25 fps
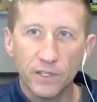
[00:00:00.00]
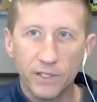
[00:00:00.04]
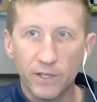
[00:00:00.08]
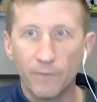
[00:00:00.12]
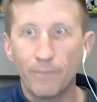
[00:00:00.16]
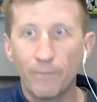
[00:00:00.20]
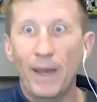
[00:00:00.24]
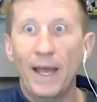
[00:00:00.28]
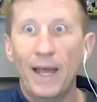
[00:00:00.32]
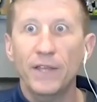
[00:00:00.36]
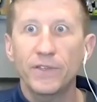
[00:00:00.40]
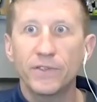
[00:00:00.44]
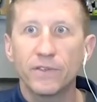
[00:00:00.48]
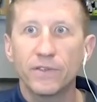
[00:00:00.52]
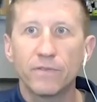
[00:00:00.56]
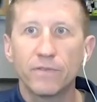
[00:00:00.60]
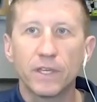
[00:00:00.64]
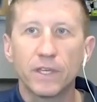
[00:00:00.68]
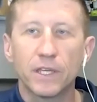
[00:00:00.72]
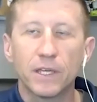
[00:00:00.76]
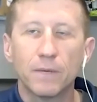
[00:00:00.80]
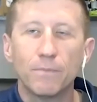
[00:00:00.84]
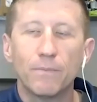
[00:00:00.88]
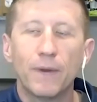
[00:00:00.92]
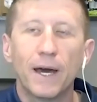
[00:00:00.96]
to
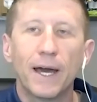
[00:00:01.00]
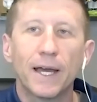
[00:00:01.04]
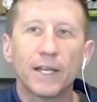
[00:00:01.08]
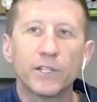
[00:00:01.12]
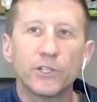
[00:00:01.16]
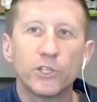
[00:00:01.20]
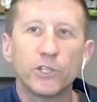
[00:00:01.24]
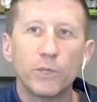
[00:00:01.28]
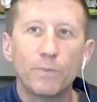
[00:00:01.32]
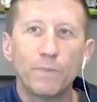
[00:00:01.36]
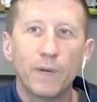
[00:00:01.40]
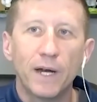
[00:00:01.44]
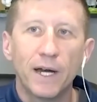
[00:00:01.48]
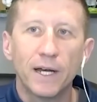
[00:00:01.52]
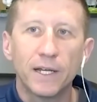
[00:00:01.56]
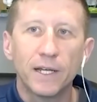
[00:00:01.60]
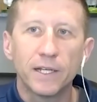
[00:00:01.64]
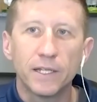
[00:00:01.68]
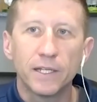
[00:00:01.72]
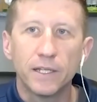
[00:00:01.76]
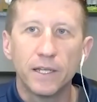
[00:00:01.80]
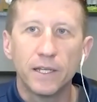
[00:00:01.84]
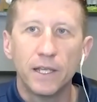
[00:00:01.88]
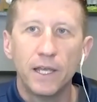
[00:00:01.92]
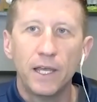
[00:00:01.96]
passively combine GPon
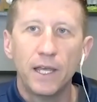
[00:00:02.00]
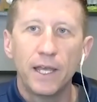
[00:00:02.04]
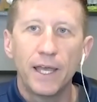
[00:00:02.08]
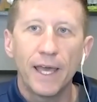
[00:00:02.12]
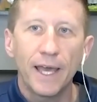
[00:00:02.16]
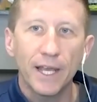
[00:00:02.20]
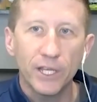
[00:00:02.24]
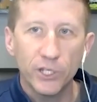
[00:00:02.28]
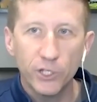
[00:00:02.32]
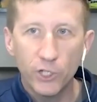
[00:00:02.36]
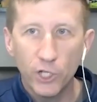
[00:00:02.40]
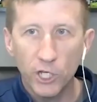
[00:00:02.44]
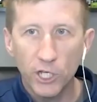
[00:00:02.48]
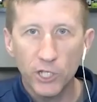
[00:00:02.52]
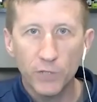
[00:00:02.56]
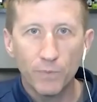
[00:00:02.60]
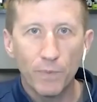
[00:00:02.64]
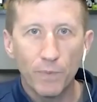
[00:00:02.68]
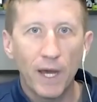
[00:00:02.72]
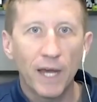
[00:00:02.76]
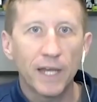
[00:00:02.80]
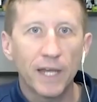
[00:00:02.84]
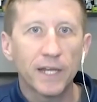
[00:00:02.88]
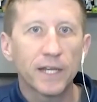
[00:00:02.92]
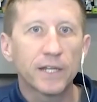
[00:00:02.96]
and
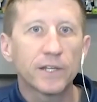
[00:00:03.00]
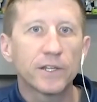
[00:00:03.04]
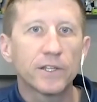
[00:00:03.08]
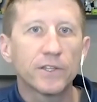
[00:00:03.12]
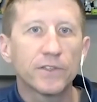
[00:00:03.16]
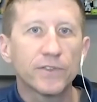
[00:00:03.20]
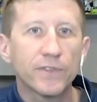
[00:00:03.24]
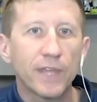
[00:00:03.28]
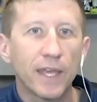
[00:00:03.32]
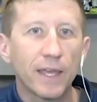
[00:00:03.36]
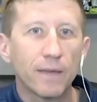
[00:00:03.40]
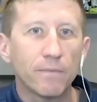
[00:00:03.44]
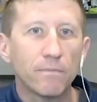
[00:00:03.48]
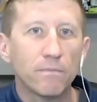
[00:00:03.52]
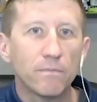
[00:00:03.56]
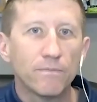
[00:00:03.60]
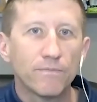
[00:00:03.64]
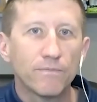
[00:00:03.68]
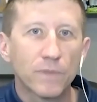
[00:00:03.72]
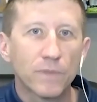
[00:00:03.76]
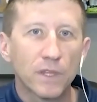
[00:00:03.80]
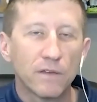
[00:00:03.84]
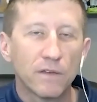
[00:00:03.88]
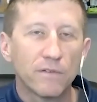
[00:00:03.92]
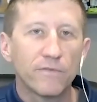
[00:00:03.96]
XGS-PON under the same
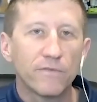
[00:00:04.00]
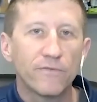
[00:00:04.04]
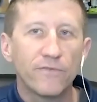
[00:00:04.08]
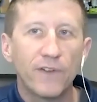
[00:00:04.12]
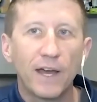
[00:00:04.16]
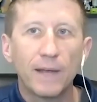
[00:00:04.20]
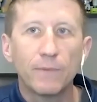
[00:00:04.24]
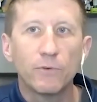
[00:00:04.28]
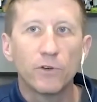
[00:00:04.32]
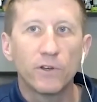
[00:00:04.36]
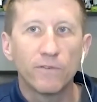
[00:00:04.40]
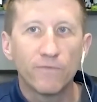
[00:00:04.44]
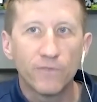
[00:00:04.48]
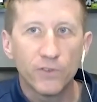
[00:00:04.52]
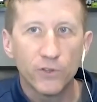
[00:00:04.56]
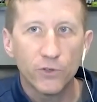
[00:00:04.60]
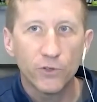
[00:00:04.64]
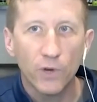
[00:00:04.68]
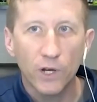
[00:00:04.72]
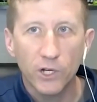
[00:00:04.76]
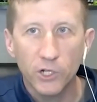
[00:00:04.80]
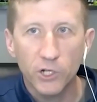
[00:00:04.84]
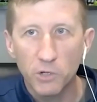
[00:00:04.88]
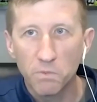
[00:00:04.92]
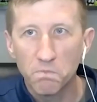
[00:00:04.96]
fiber
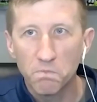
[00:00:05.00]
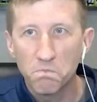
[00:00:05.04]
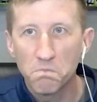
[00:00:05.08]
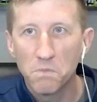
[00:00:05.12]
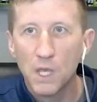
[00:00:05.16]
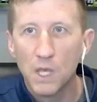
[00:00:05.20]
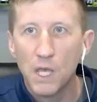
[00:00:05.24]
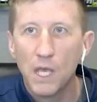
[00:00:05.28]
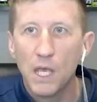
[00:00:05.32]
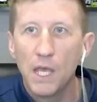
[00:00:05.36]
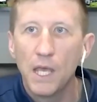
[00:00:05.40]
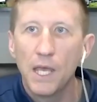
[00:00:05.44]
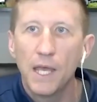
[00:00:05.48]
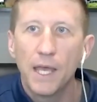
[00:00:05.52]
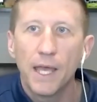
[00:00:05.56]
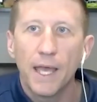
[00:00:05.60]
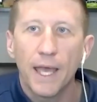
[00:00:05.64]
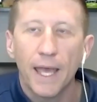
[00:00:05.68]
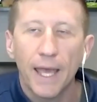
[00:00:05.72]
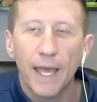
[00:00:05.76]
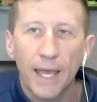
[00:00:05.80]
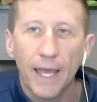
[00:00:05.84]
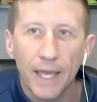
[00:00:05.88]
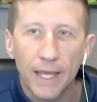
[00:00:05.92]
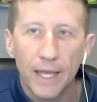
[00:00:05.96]
infrastructure.
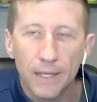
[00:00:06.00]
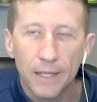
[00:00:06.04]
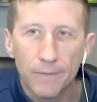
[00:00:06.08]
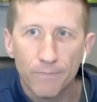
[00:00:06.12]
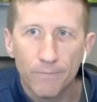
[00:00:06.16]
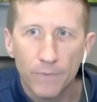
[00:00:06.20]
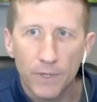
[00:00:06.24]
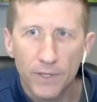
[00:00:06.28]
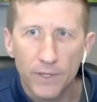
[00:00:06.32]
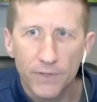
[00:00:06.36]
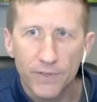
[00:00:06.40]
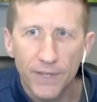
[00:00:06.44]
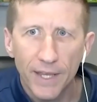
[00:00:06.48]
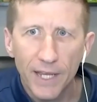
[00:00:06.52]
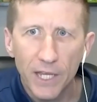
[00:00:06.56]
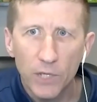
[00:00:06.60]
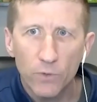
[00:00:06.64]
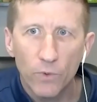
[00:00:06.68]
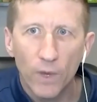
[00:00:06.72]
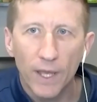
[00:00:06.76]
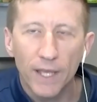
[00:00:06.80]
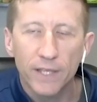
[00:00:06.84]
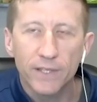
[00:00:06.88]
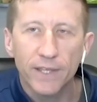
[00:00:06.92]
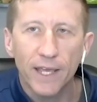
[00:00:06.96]
And the second
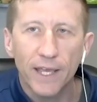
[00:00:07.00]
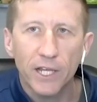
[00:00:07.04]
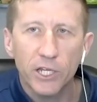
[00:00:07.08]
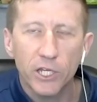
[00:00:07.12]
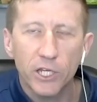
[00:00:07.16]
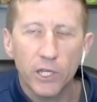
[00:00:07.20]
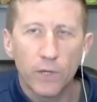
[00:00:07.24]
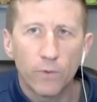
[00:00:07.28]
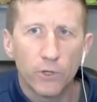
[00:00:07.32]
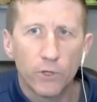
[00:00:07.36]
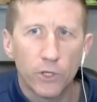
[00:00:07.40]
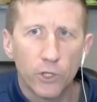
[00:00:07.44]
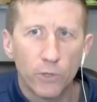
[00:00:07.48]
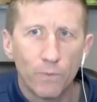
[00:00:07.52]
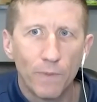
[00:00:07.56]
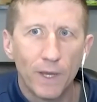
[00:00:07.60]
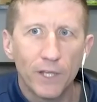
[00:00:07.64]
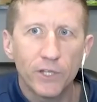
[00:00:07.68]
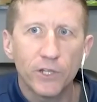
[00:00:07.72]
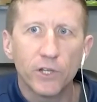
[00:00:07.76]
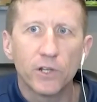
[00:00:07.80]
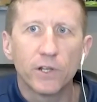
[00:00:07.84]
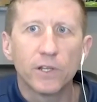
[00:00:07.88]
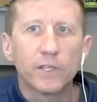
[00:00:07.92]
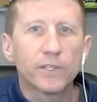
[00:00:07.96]
way is actually what you
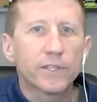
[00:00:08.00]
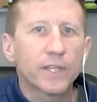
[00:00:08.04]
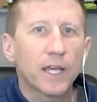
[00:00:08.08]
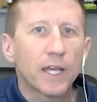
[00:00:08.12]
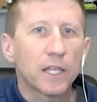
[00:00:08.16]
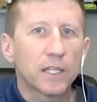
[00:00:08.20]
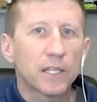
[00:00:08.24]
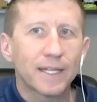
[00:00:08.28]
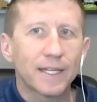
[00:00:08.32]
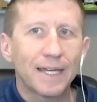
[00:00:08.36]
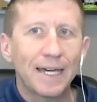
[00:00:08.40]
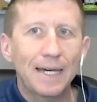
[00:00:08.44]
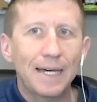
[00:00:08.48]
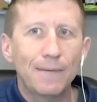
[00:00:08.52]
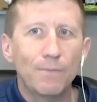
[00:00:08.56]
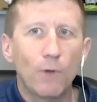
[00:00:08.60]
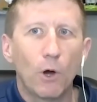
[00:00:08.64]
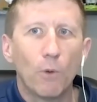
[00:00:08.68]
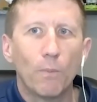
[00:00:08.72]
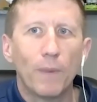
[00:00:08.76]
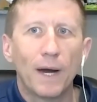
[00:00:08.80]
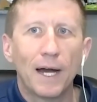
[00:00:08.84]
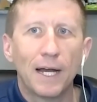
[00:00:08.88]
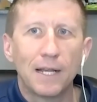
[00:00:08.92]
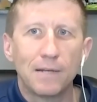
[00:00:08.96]
mentioned. It's called
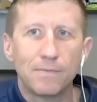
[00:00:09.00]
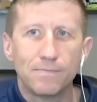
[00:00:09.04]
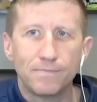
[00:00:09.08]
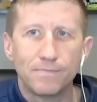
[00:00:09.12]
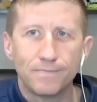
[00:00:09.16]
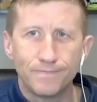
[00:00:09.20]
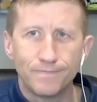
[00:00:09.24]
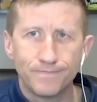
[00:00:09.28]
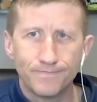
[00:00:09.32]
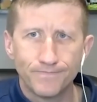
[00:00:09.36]
combo PON.